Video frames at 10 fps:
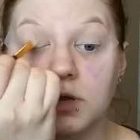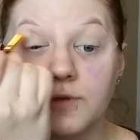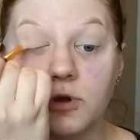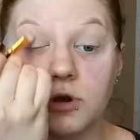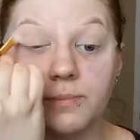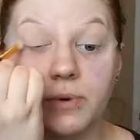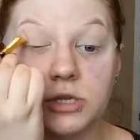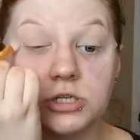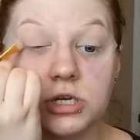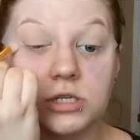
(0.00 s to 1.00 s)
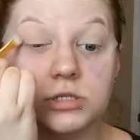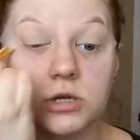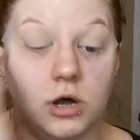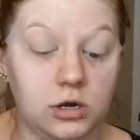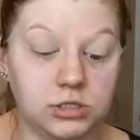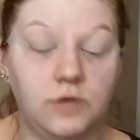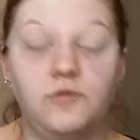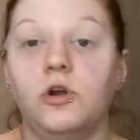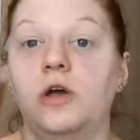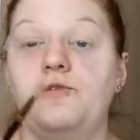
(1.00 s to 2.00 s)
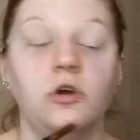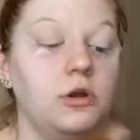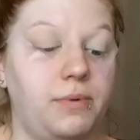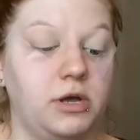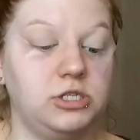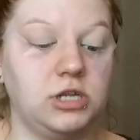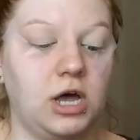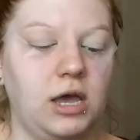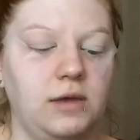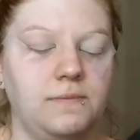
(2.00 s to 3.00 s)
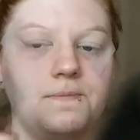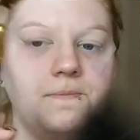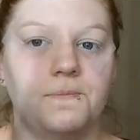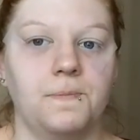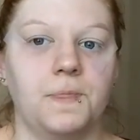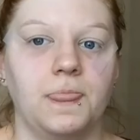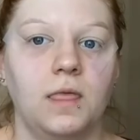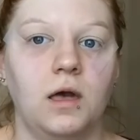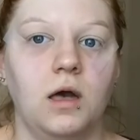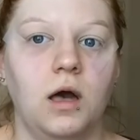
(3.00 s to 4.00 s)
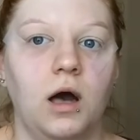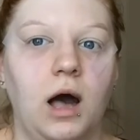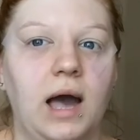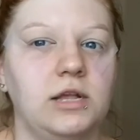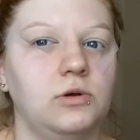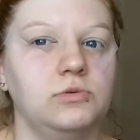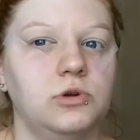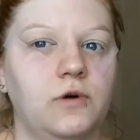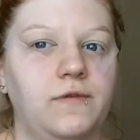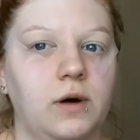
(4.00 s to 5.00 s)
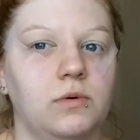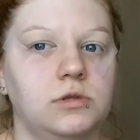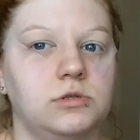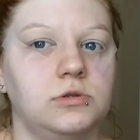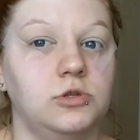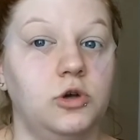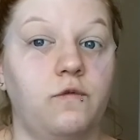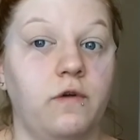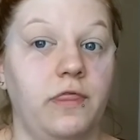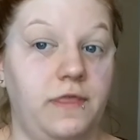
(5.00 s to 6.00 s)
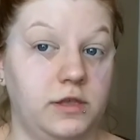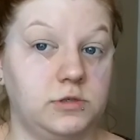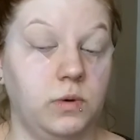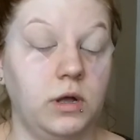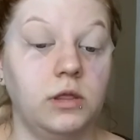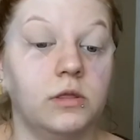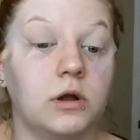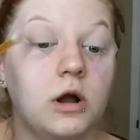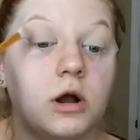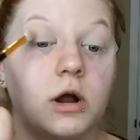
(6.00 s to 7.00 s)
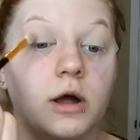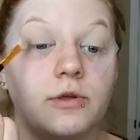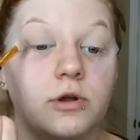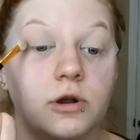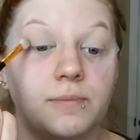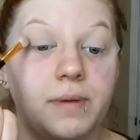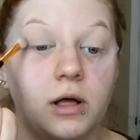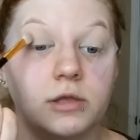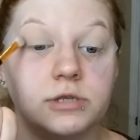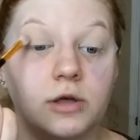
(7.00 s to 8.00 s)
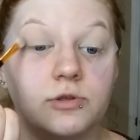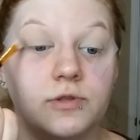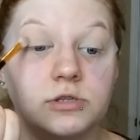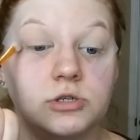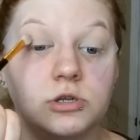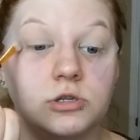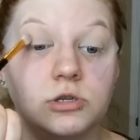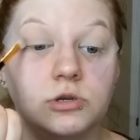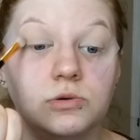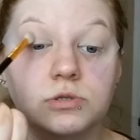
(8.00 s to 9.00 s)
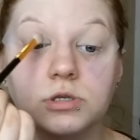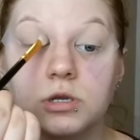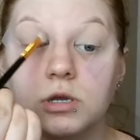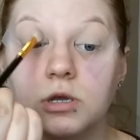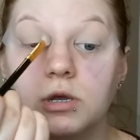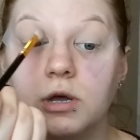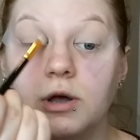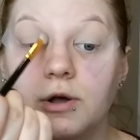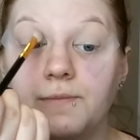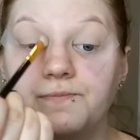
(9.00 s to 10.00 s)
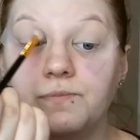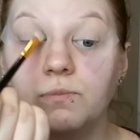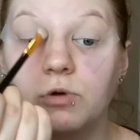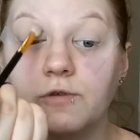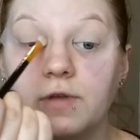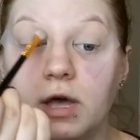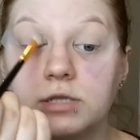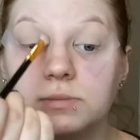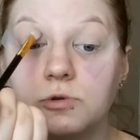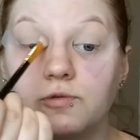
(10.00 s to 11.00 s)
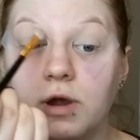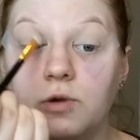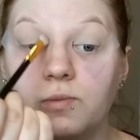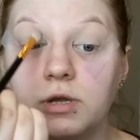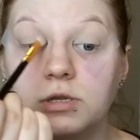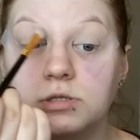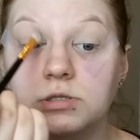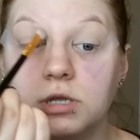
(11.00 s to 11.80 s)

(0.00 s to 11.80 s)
And if you're on a budget, honestly, if you're on a budget, I don't know if I would go for this one. There are other palettes out there that you can use. Morphe has some great ones.